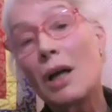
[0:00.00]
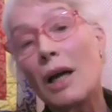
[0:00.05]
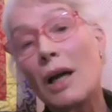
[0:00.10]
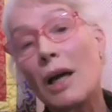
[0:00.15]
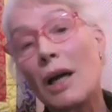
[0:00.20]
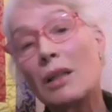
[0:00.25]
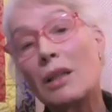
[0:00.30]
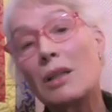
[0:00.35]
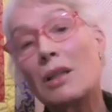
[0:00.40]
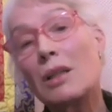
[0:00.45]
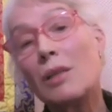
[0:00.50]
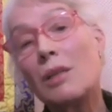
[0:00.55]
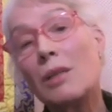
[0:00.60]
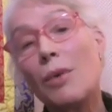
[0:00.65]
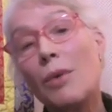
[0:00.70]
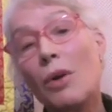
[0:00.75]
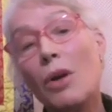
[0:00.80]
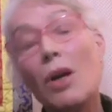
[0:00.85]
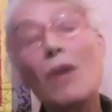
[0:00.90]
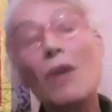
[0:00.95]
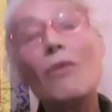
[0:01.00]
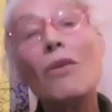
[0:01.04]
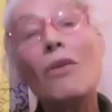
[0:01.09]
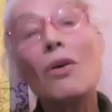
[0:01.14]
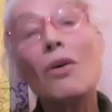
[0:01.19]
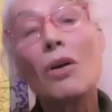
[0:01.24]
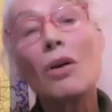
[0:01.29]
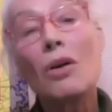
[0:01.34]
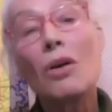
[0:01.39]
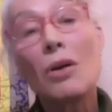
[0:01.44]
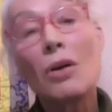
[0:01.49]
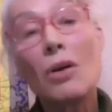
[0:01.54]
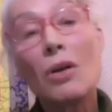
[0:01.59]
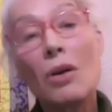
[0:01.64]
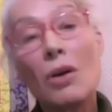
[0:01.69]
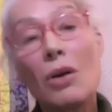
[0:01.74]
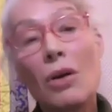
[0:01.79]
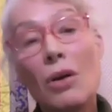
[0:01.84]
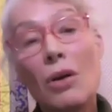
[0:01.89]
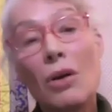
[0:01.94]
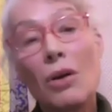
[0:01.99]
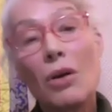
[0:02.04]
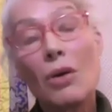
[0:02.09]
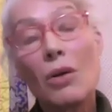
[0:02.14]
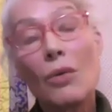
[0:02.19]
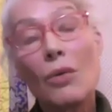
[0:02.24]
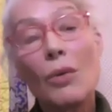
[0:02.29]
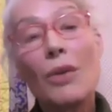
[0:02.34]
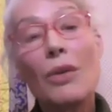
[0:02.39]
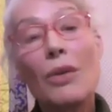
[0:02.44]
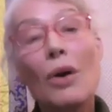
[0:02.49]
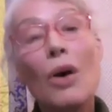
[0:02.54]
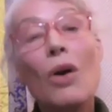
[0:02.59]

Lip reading: at this deeper level with